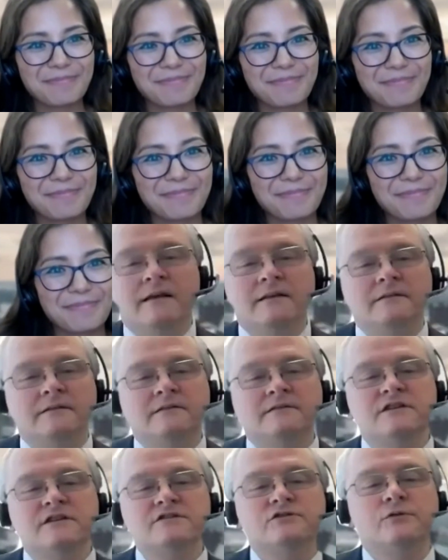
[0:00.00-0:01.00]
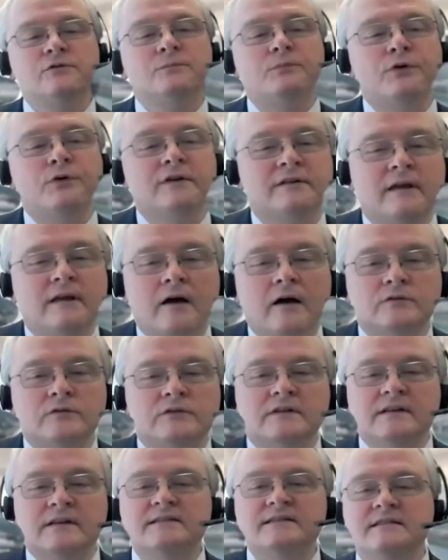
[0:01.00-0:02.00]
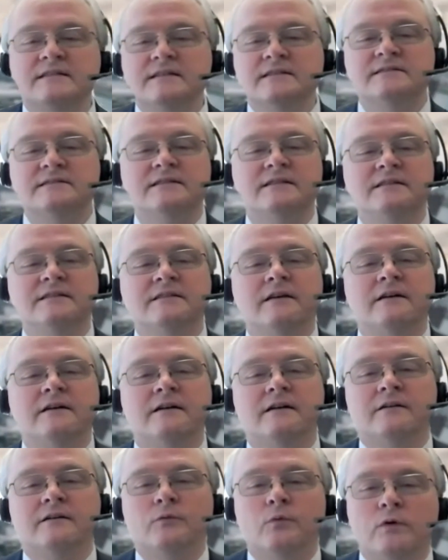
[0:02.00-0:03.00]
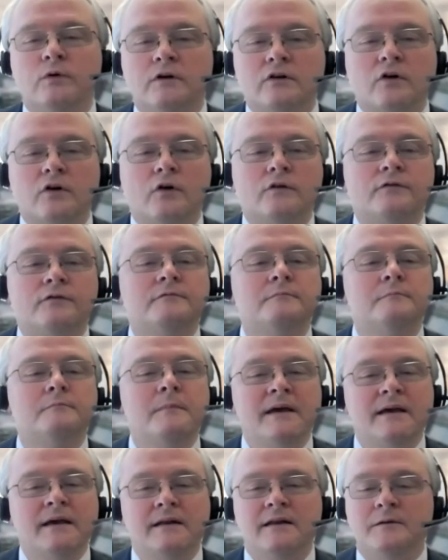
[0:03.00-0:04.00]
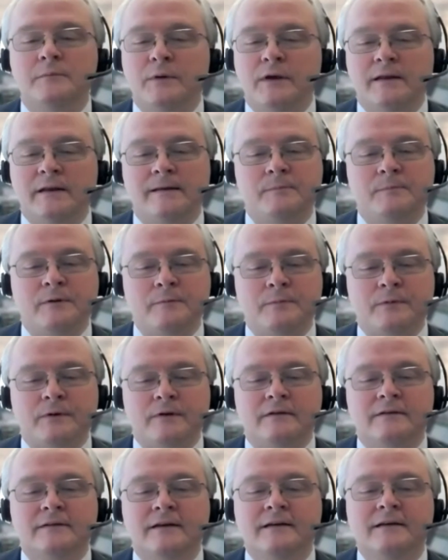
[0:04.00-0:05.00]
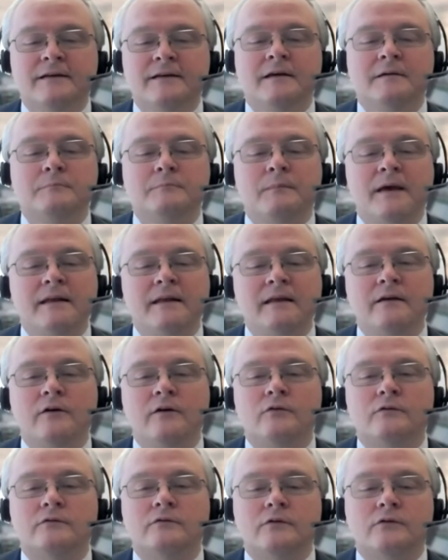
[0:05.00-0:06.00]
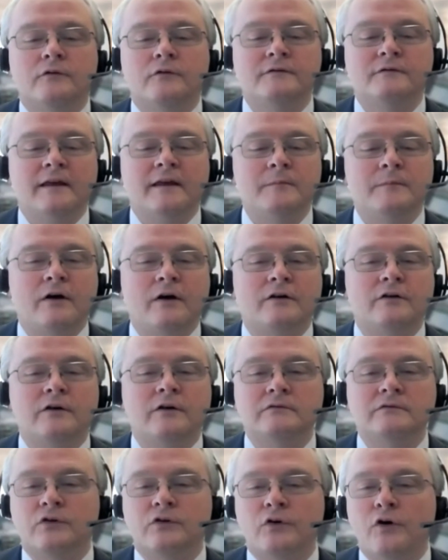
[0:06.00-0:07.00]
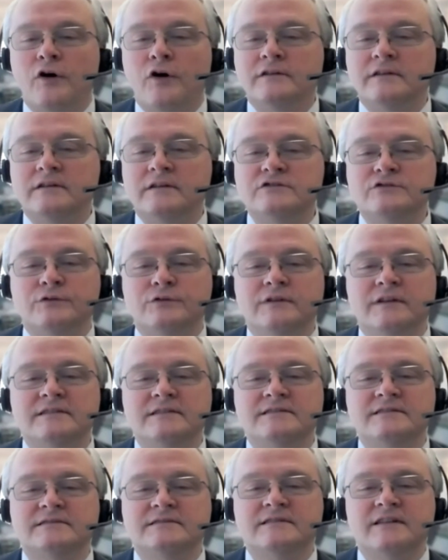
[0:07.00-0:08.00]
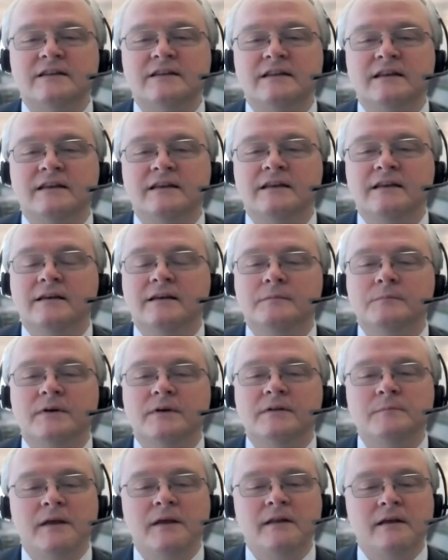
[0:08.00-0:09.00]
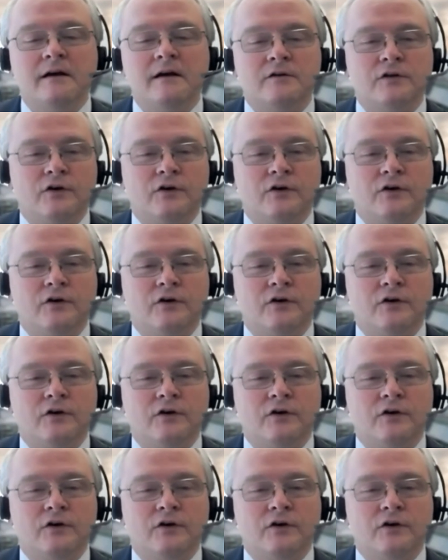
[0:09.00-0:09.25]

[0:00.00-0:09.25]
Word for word: And, and just to point out, this is the work of many, many people. Many of them are co-authors on this study, but many are